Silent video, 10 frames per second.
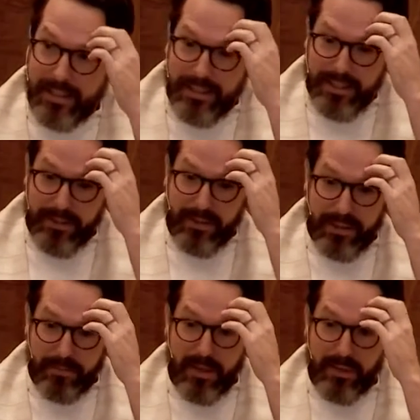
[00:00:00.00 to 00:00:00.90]
you know,
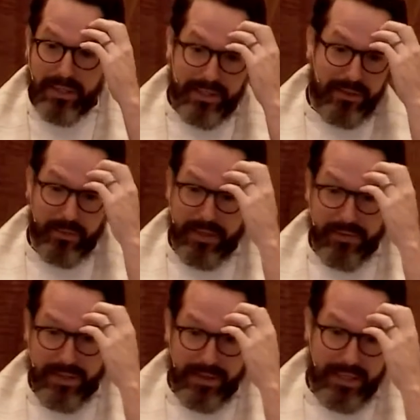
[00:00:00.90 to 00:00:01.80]
the malt liquor,
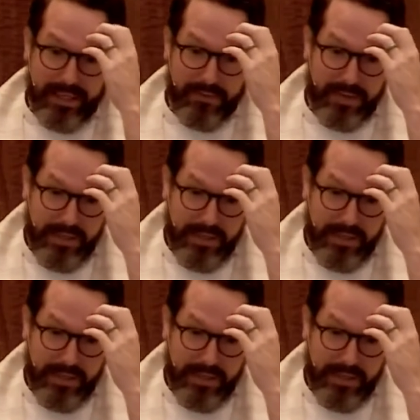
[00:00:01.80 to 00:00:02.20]
whatever they're going to give her.